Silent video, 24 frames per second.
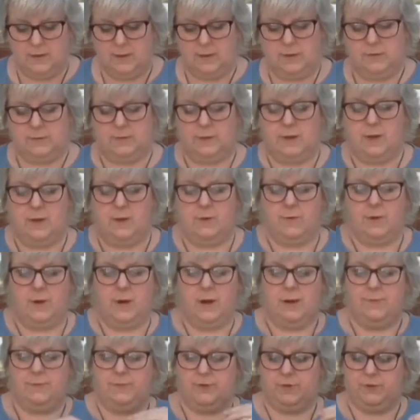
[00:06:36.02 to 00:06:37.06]
So
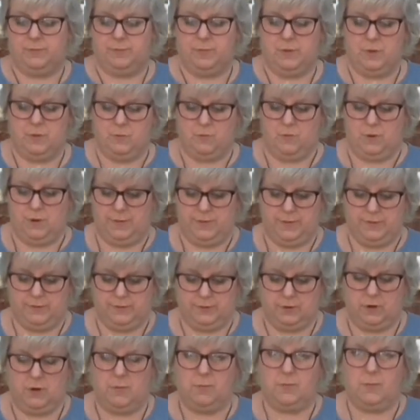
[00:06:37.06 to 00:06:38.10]
I've just put one in the
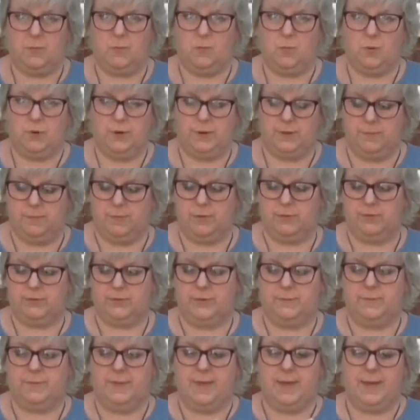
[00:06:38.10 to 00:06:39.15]
top and one in the
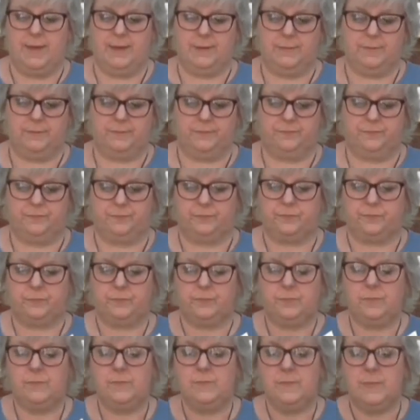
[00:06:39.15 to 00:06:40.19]
bottom there.
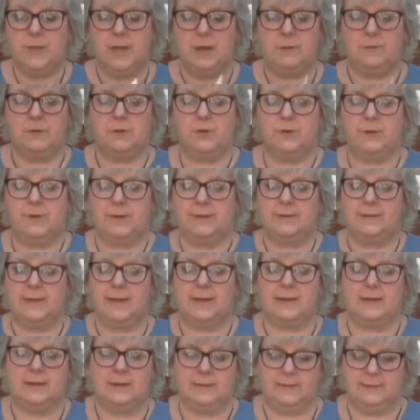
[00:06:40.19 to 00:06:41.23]
I'm going to do
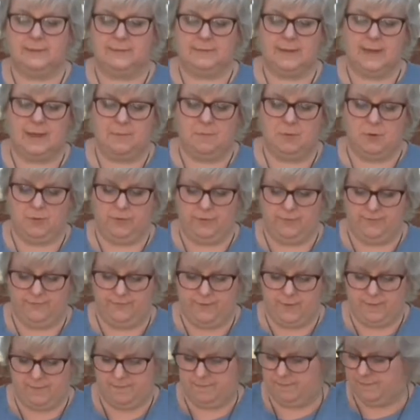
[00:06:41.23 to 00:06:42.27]
exactly the same on the
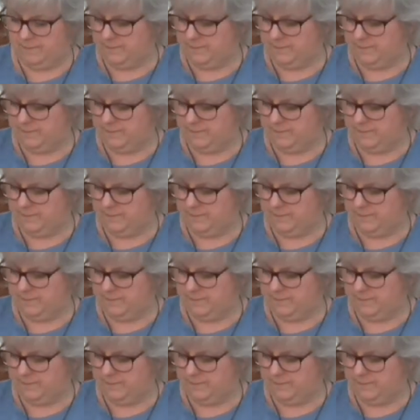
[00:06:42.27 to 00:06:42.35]
front.